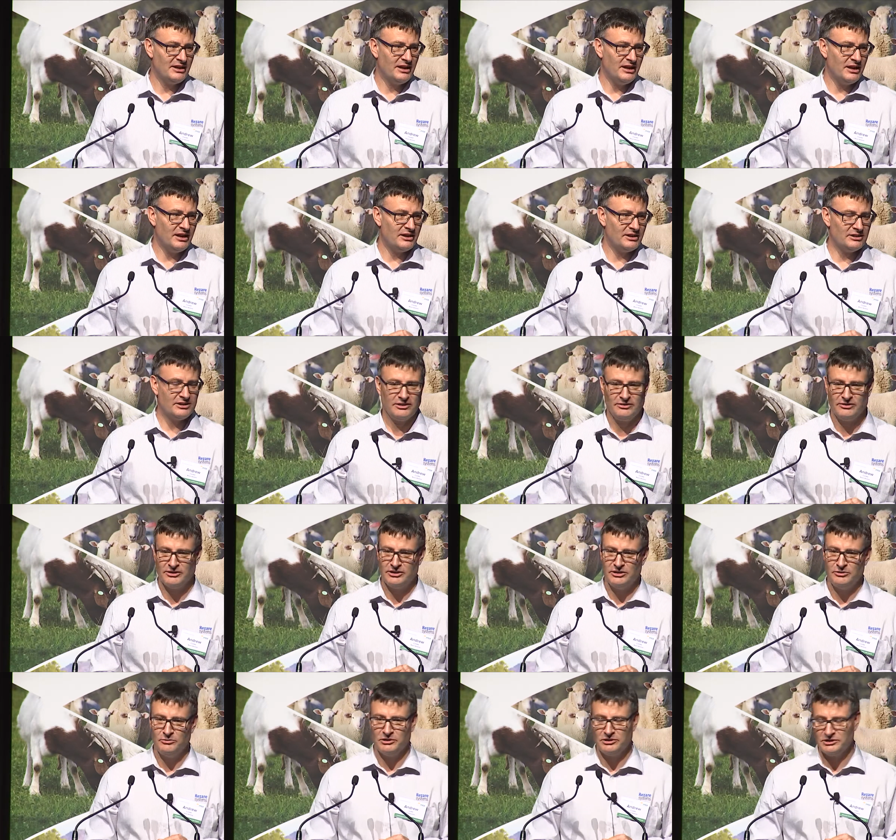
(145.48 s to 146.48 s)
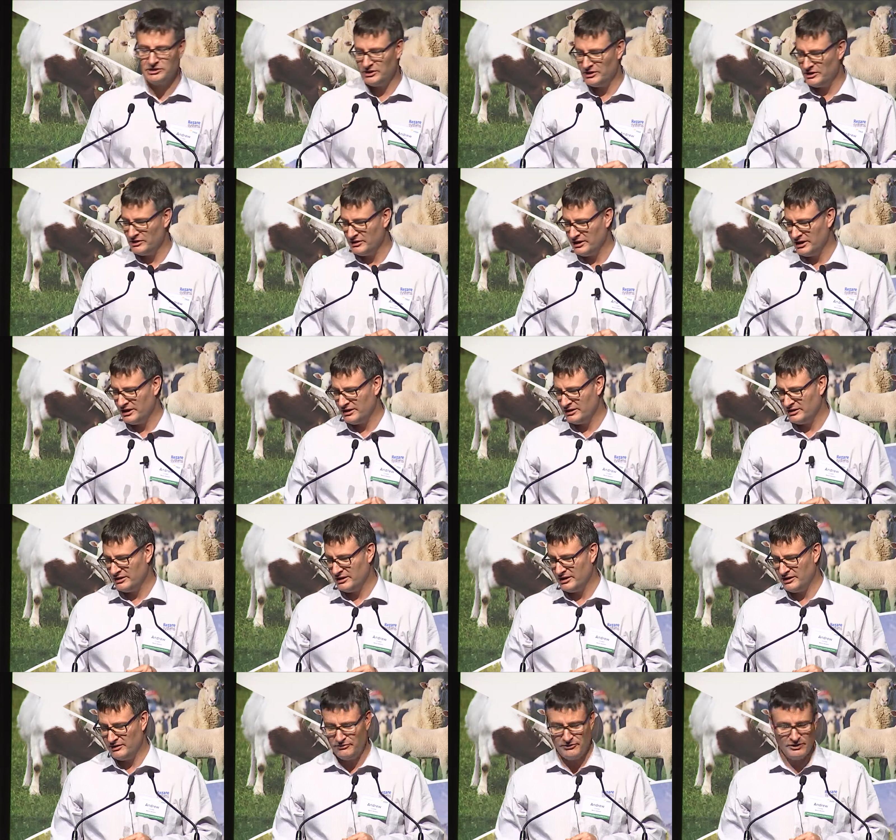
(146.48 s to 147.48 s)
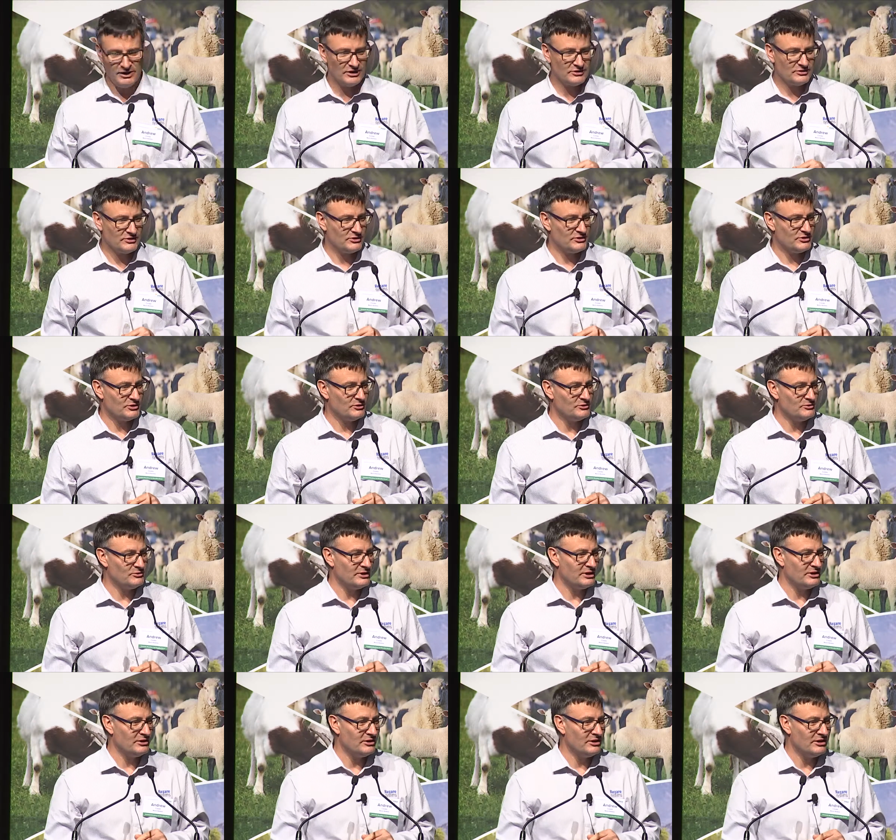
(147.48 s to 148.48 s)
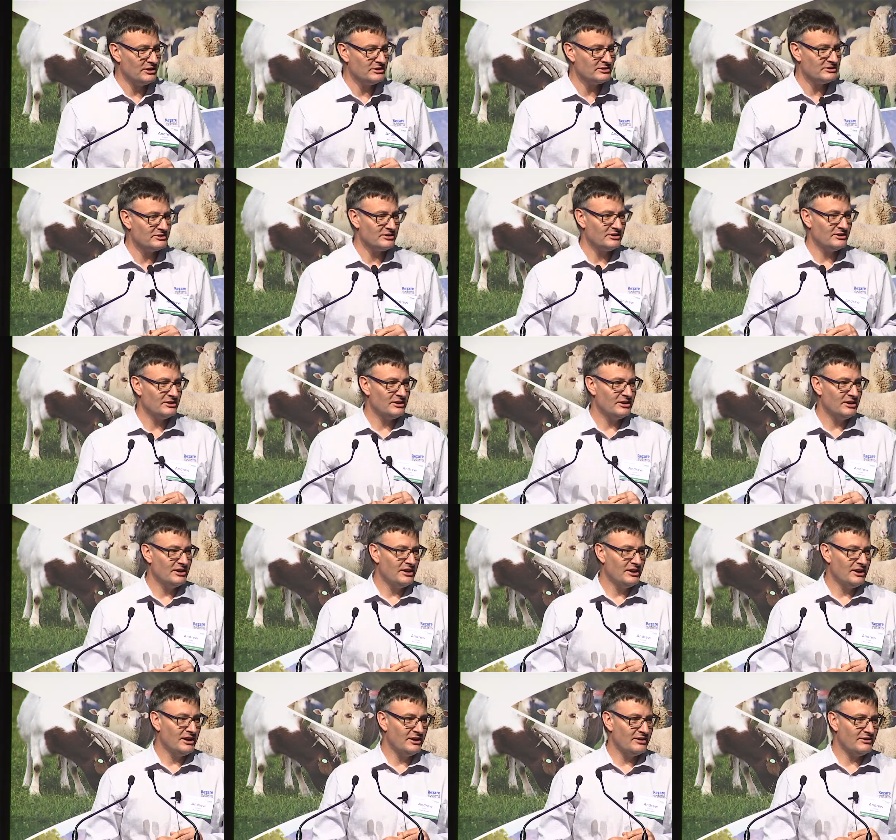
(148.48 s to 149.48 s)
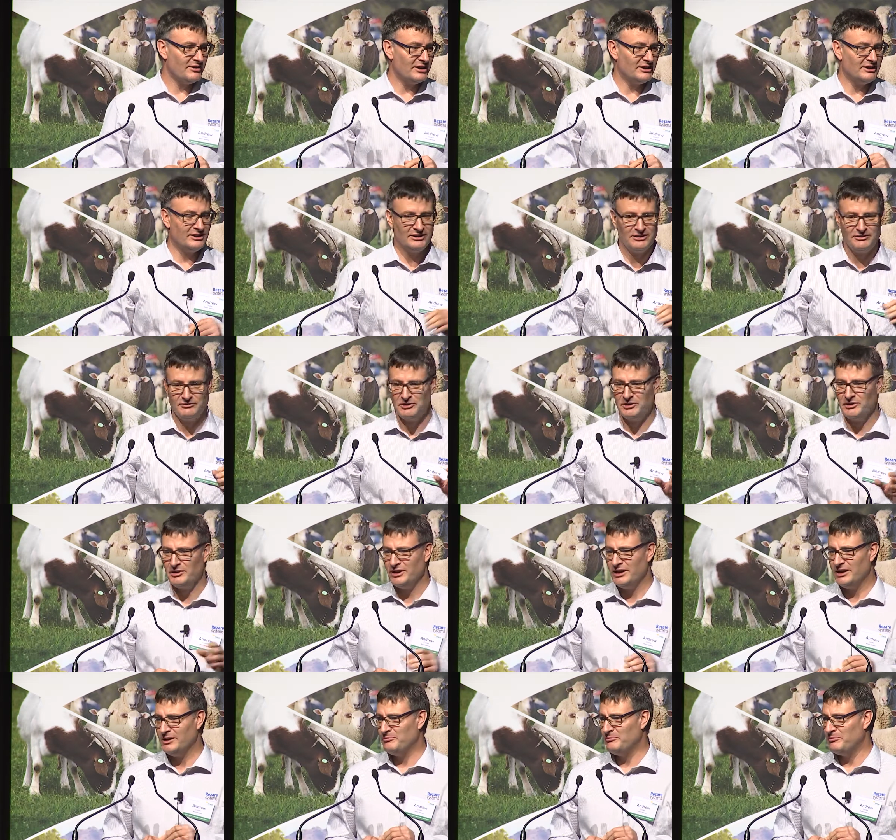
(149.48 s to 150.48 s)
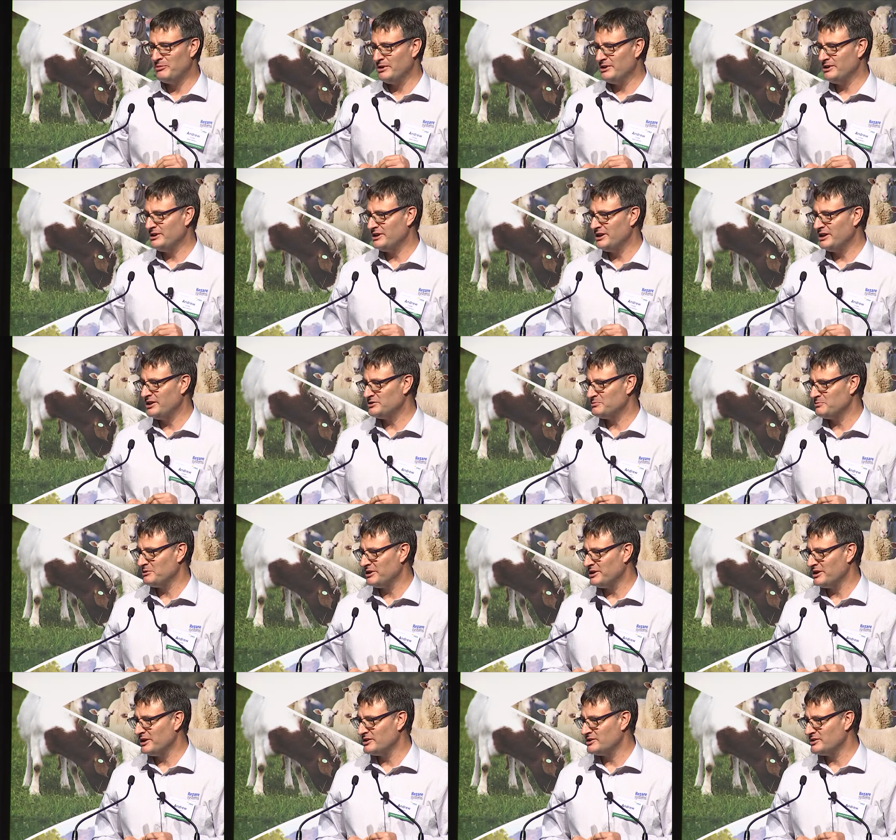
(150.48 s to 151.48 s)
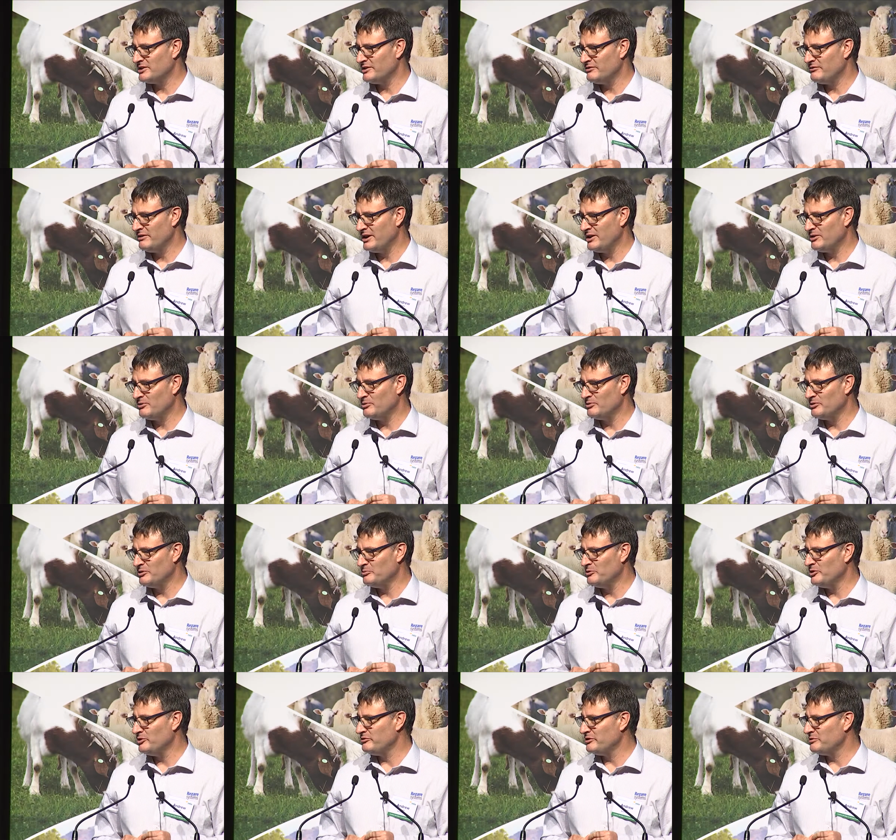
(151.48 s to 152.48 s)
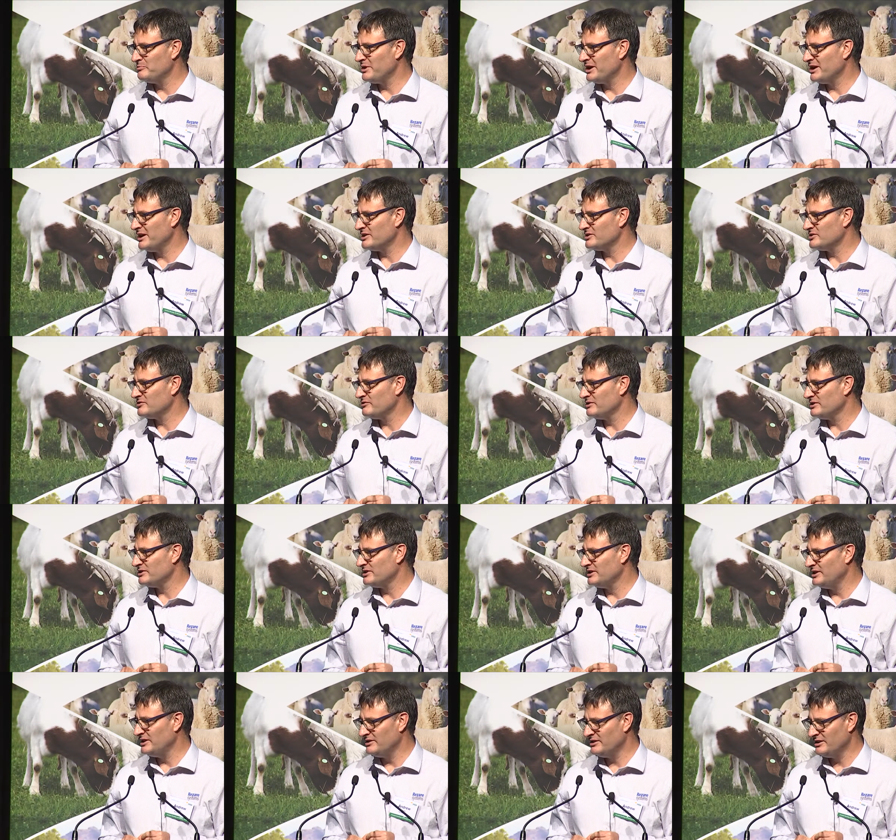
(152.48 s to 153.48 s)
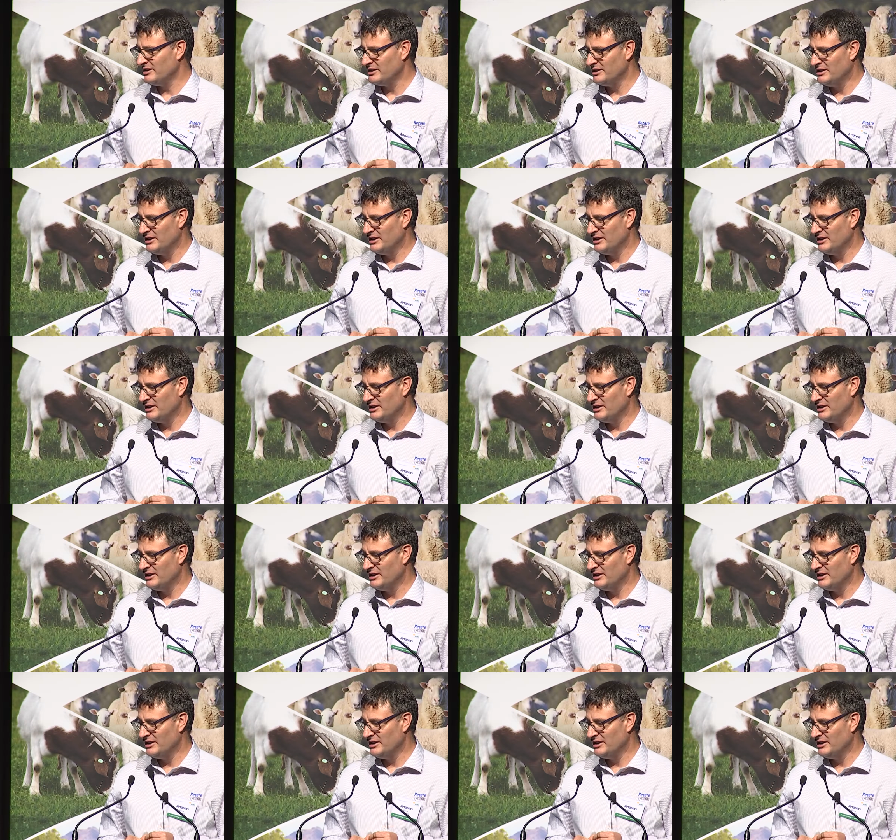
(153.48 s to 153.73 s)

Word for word: And I don't think you want to know that. And if you ask the software guys, uh, they can give you a, a, brilliant explanation of how all the moving parts fit together.